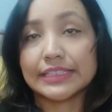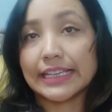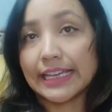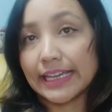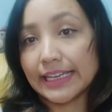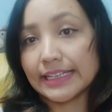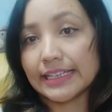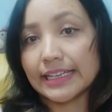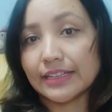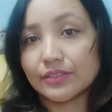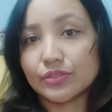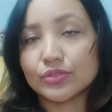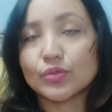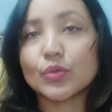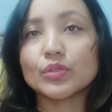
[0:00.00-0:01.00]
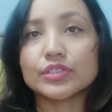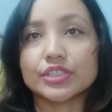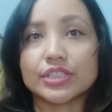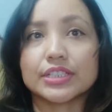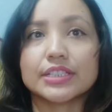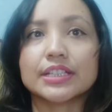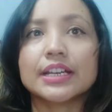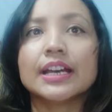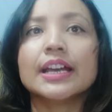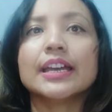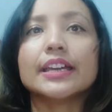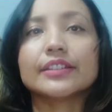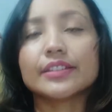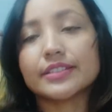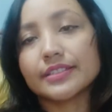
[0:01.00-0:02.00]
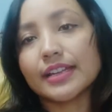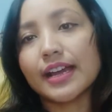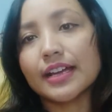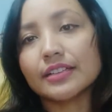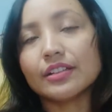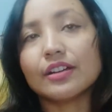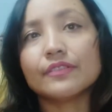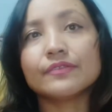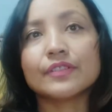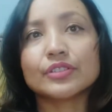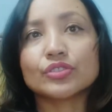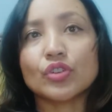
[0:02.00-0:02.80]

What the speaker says: head and shoulder in the style of